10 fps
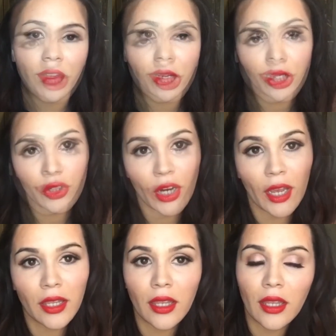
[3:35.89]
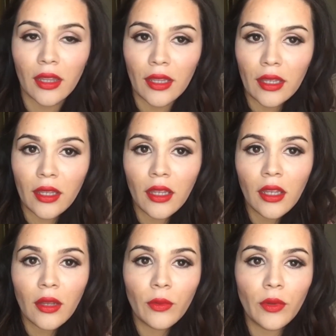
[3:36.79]
Start tracking, like,
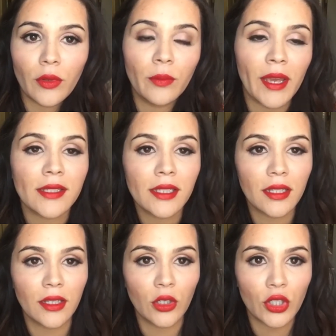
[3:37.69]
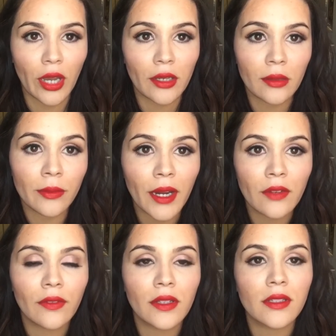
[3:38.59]
you track your
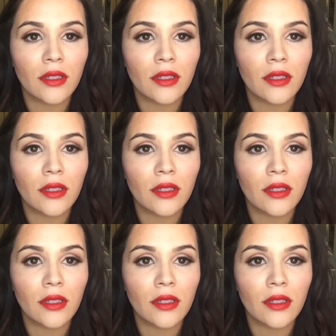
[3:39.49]
breakfast,